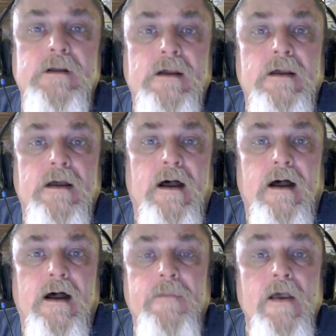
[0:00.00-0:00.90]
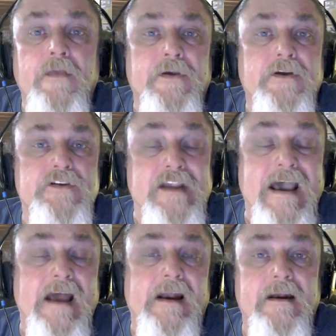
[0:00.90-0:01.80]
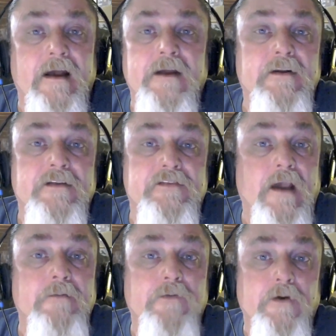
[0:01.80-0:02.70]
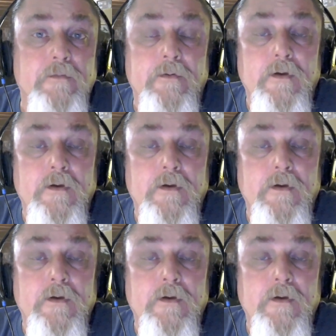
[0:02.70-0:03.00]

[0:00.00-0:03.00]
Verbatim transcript: Um, there's yet an undiscovered